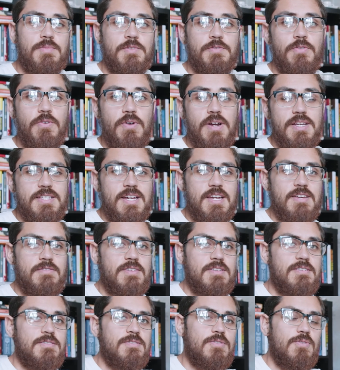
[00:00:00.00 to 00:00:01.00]
before I dive
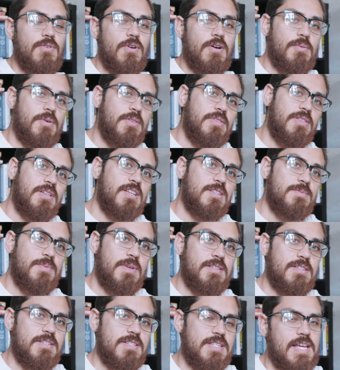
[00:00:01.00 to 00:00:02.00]
into our monthly
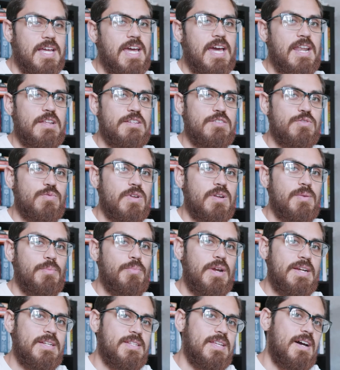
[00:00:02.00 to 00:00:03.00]
expenses, I kind of just want to
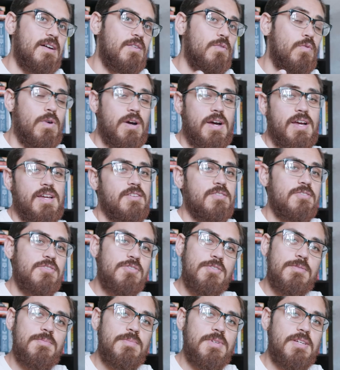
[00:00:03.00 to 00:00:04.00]
break down why you
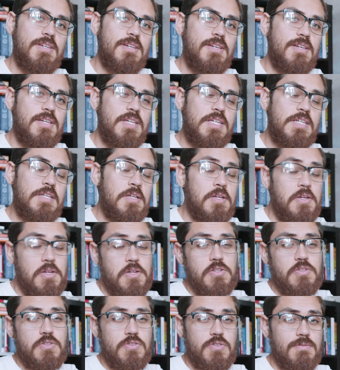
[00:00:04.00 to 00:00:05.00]
should be
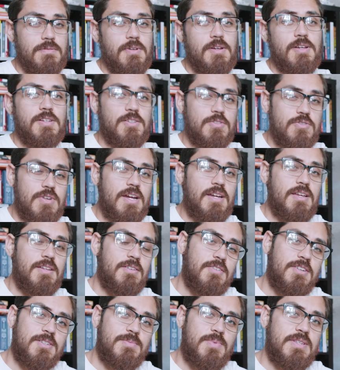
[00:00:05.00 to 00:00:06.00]
tracking
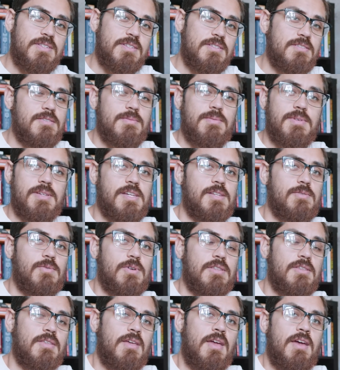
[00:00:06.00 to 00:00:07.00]
your expenses to begin
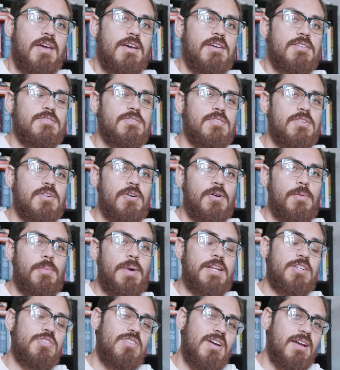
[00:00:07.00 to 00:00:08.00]
with. So
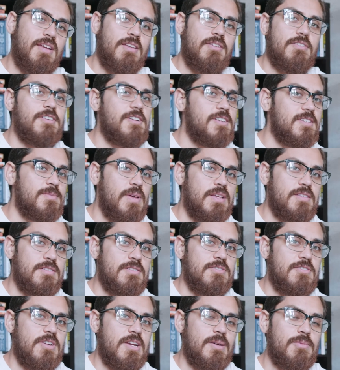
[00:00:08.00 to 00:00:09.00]
by tracking your
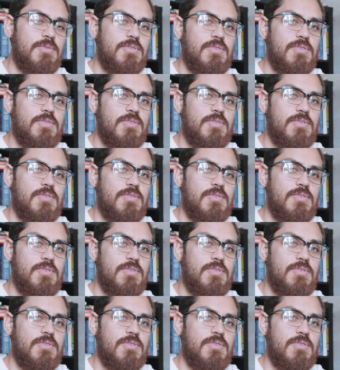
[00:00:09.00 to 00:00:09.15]
expenses, you're able